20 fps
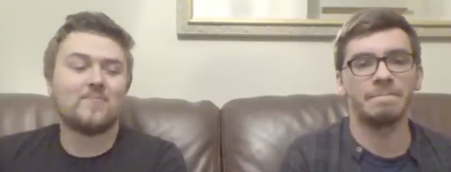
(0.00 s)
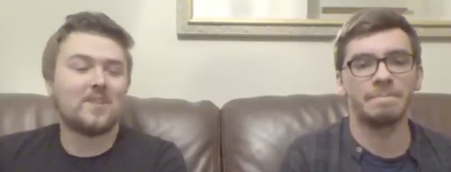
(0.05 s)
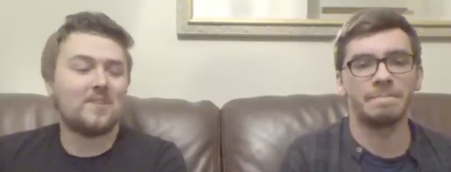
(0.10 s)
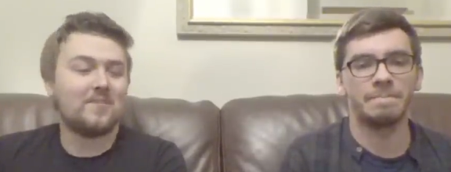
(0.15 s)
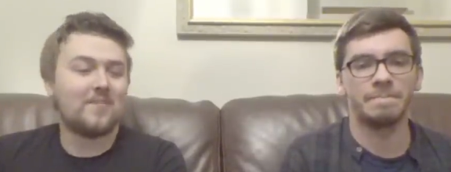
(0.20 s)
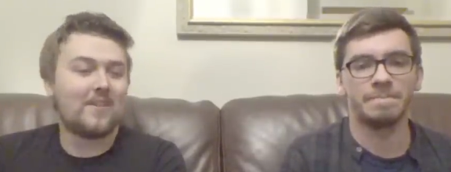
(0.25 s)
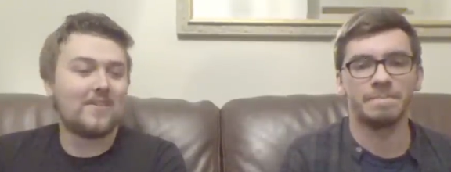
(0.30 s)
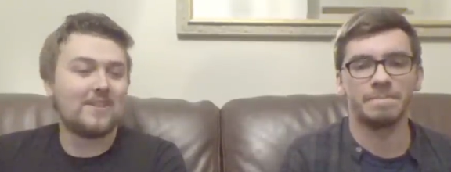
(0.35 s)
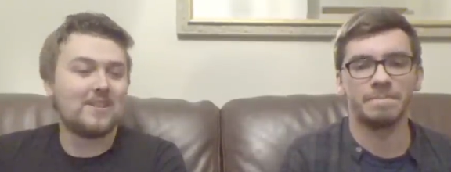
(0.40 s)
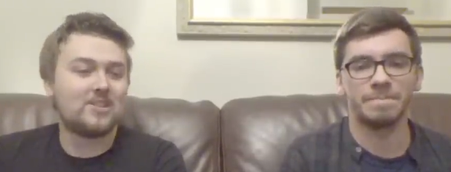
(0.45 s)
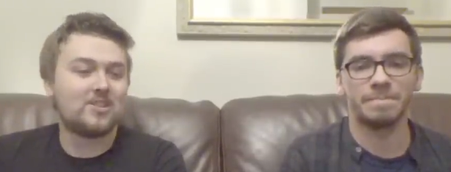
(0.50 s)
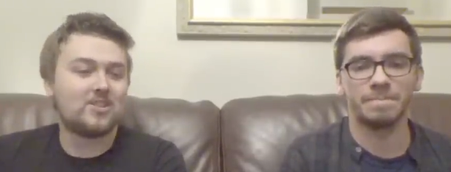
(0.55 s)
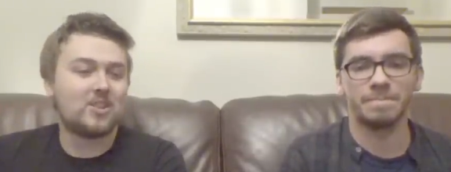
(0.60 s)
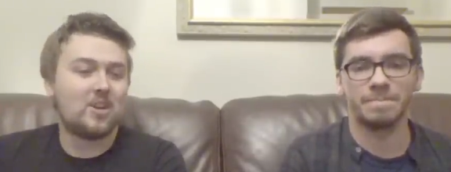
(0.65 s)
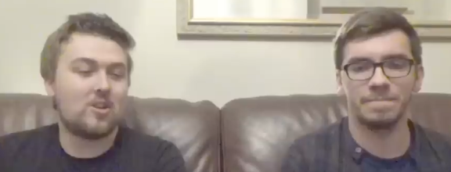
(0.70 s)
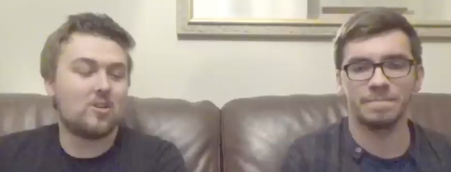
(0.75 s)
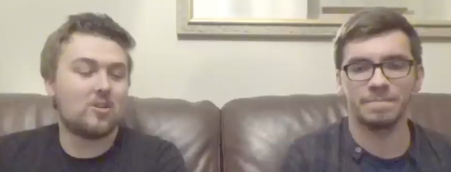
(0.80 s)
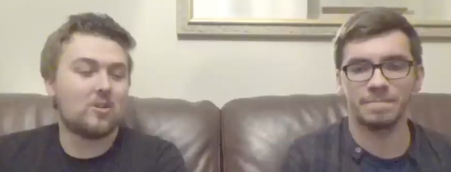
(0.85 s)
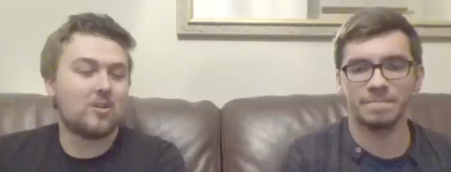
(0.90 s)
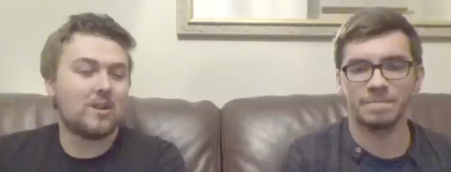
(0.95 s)
Speaker 1: very
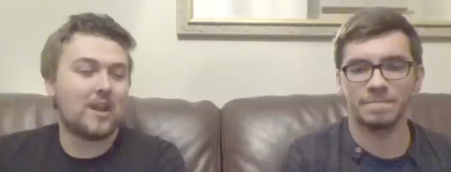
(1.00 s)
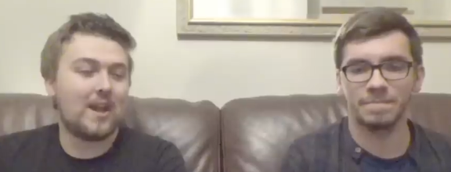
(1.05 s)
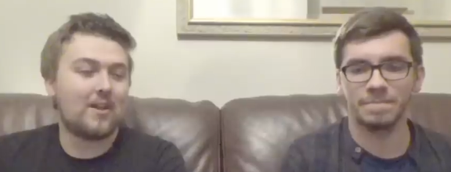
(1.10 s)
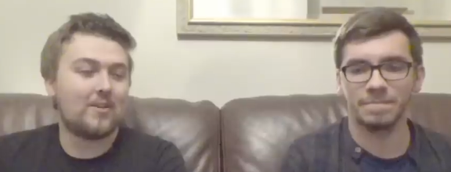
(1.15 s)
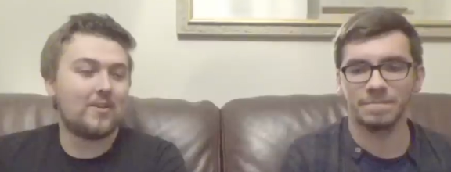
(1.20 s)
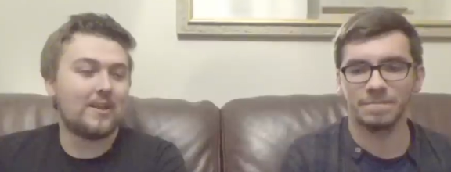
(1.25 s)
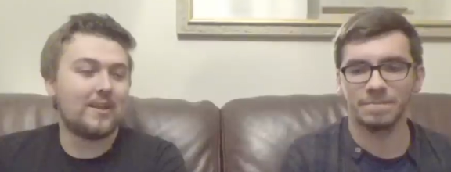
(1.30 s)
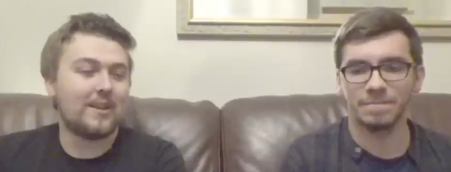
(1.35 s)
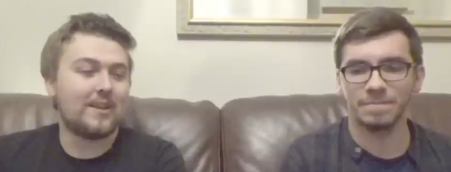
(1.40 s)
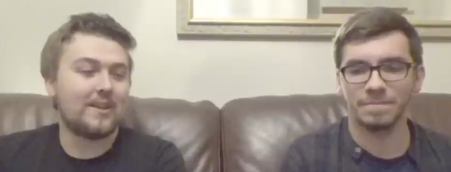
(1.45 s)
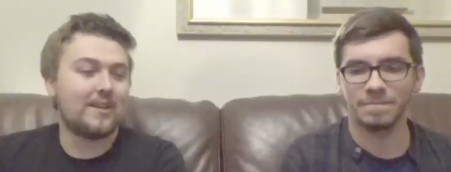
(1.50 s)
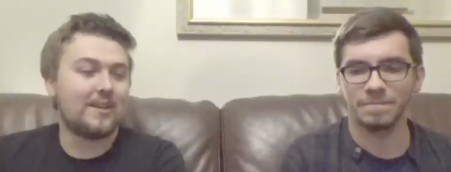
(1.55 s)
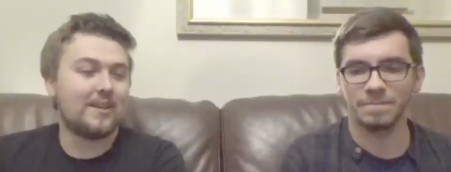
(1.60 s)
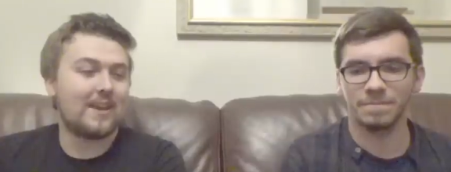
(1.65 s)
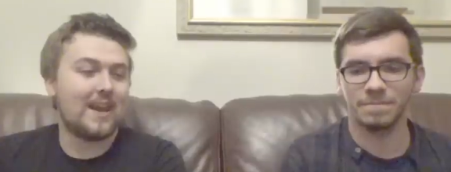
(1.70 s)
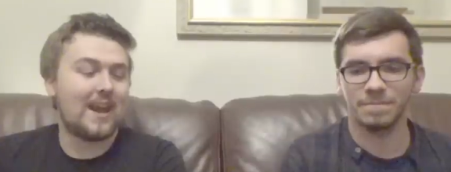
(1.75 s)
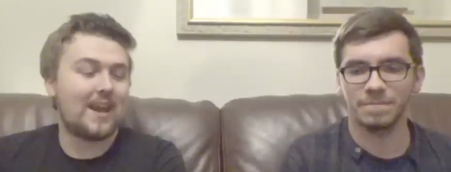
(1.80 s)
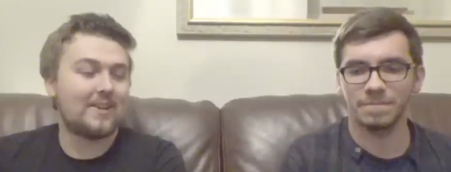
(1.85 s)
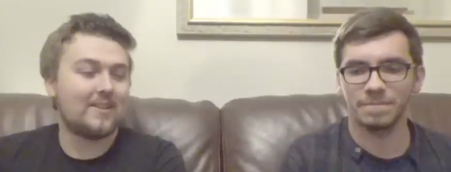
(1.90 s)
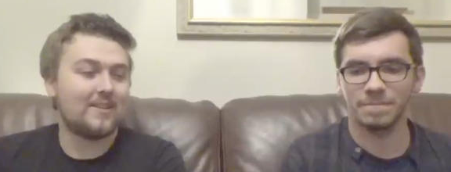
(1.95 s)
Sherlock how they
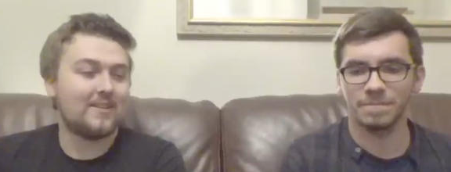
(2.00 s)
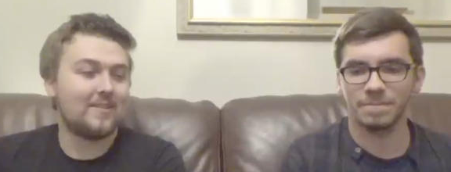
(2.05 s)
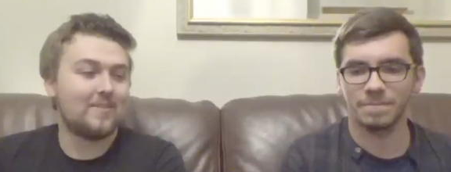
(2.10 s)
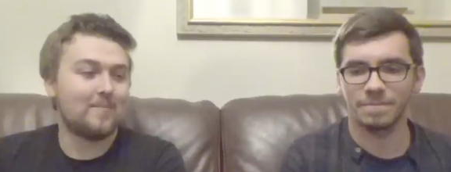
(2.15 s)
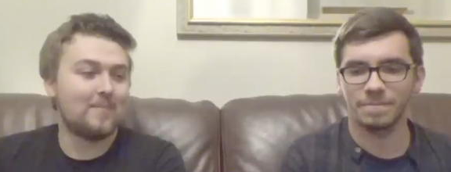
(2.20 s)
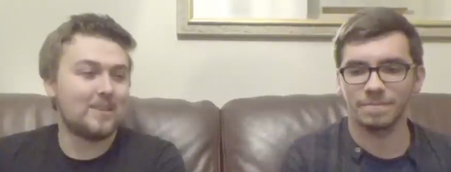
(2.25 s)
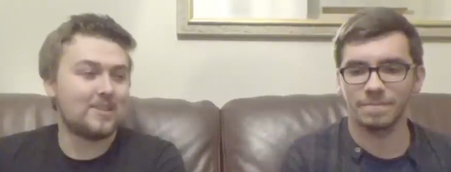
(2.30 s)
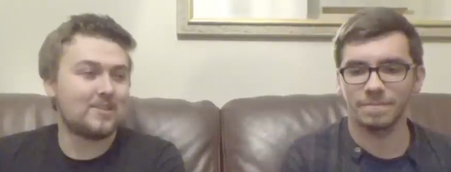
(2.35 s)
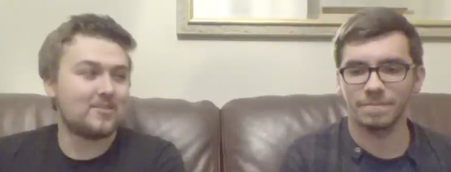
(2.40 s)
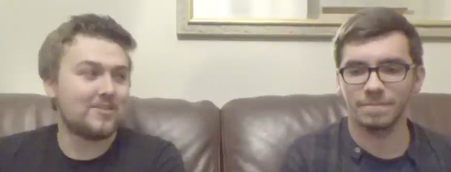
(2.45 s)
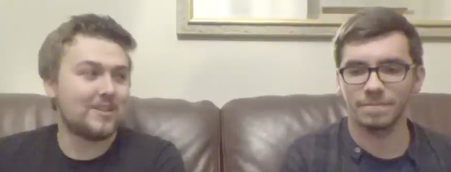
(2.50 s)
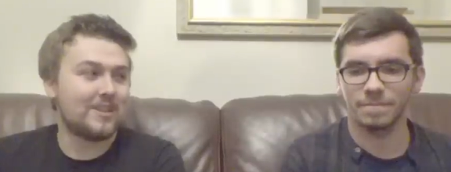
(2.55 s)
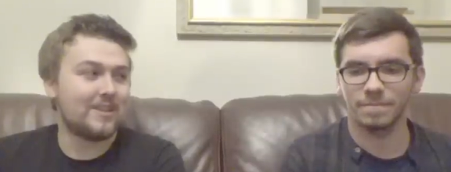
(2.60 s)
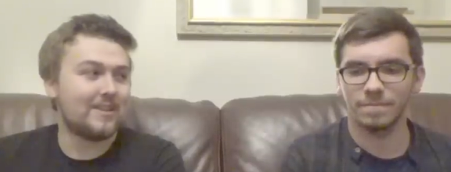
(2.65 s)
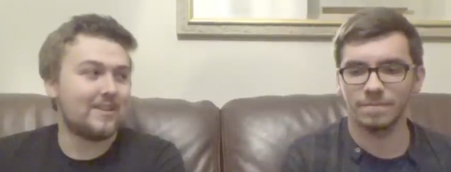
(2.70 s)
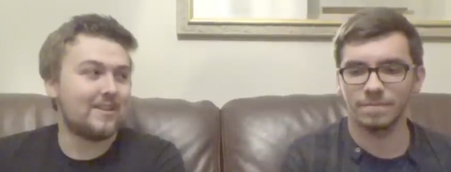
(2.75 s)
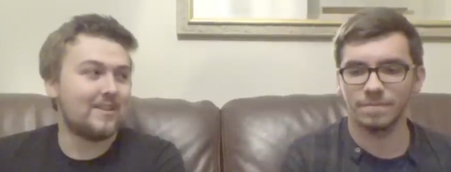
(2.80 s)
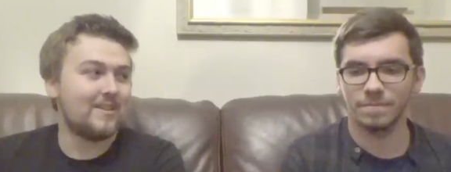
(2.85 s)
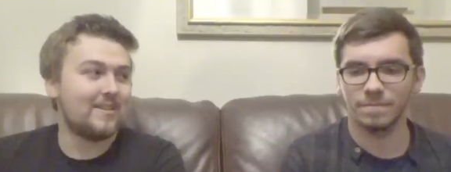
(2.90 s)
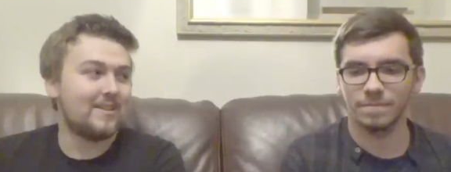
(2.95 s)
had a
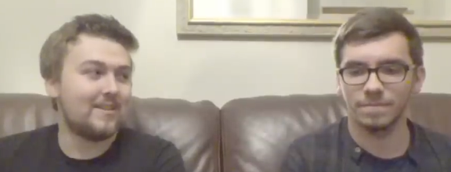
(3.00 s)
mystery,